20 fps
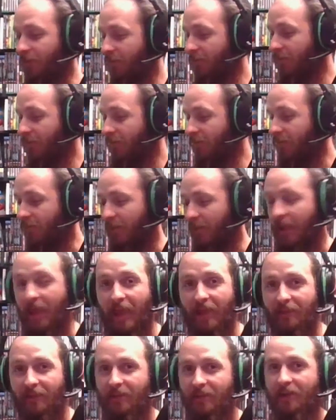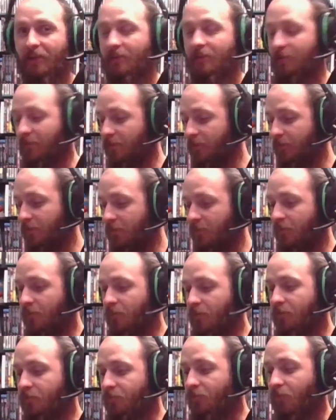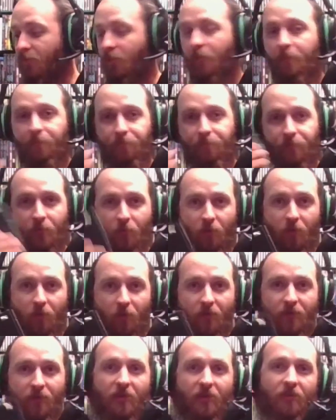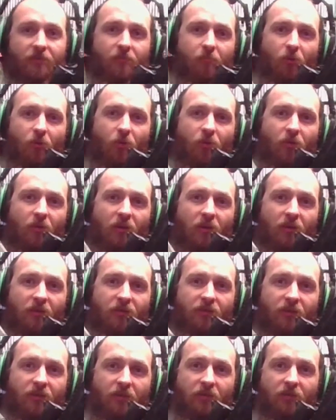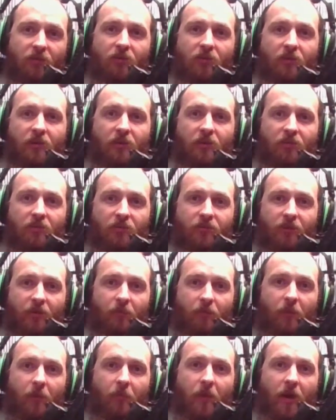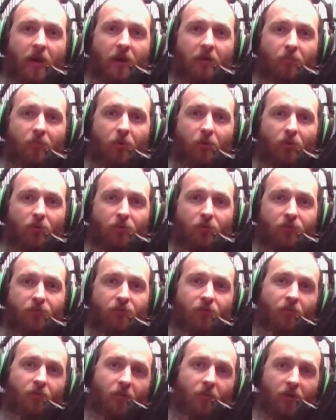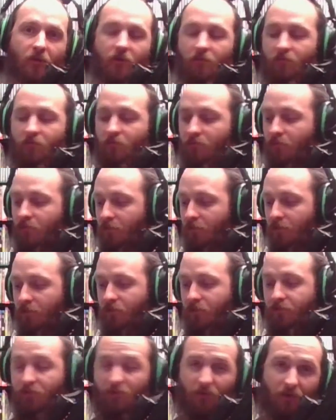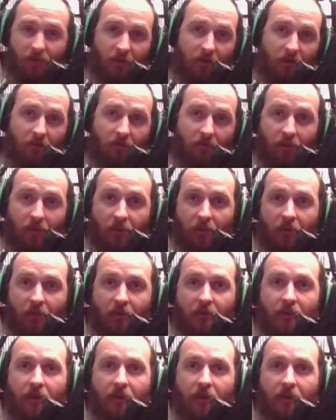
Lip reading: I hate that. So we went with this more realistic look. It looks like my mag pulls for my real gun, so I kind of really like that.